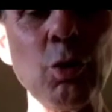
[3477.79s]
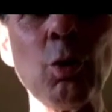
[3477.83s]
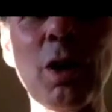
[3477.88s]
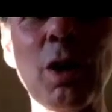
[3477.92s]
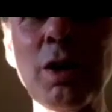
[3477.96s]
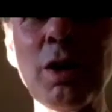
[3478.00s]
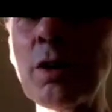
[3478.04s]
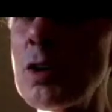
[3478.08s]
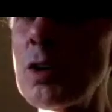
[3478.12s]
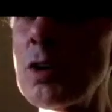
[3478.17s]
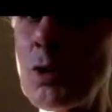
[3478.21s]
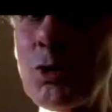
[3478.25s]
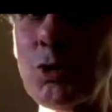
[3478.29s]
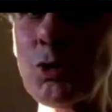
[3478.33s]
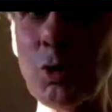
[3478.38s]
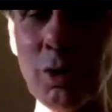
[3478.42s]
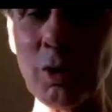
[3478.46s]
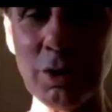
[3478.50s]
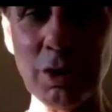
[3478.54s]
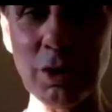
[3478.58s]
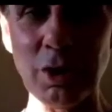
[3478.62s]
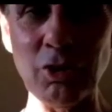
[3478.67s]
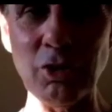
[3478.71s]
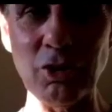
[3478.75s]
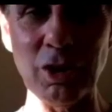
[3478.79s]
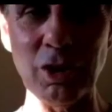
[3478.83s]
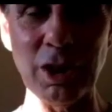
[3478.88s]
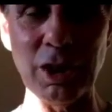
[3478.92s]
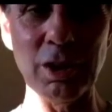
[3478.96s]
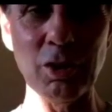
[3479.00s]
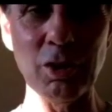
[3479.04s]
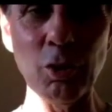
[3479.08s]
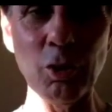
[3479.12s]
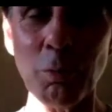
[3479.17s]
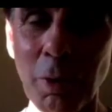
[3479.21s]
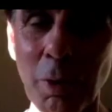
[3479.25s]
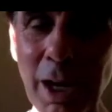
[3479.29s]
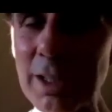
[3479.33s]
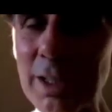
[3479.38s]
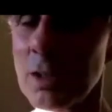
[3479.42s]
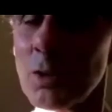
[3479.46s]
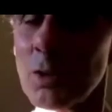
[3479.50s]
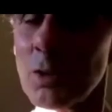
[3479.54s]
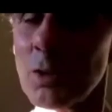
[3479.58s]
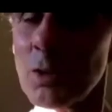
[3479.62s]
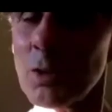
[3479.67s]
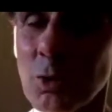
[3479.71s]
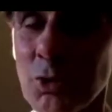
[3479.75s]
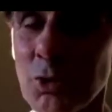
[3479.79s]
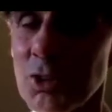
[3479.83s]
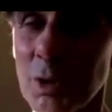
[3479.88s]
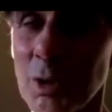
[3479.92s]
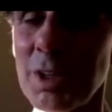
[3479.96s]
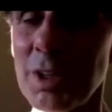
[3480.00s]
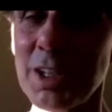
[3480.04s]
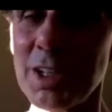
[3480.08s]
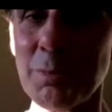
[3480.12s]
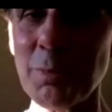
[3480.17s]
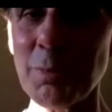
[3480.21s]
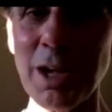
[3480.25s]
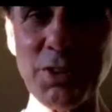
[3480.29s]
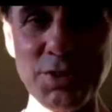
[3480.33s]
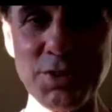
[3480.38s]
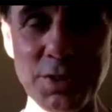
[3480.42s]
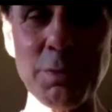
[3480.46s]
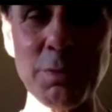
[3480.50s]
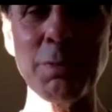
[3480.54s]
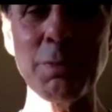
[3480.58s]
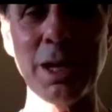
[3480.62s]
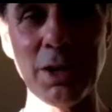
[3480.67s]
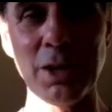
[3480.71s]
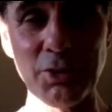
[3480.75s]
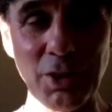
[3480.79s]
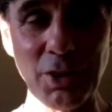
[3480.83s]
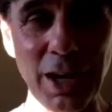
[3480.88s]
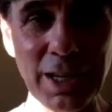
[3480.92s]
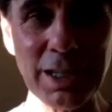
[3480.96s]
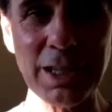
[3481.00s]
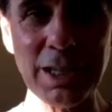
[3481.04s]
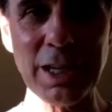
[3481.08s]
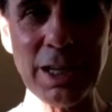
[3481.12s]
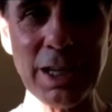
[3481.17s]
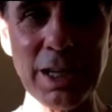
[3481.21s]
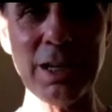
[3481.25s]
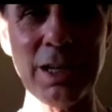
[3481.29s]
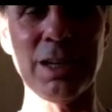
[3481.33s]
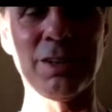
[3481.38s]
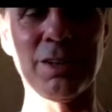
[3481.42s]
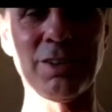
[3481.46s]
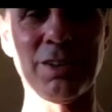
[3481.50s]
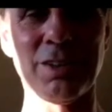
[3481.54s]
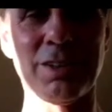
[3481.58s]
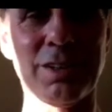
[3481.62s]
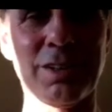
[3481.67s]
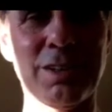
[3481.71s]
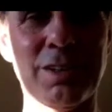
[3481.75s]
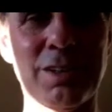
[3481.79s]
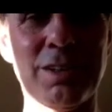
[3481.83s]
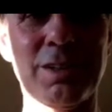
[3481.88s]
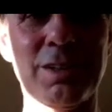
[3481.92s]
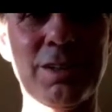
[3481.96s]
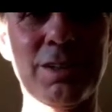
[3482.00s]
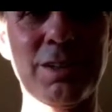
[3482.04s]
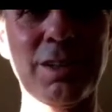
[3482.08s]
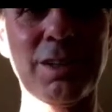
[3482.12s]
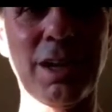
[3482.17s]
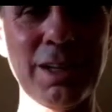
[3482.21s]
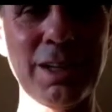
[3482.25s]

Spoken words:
So you won't lose conditioning. You might lose some lean muscle mass. I get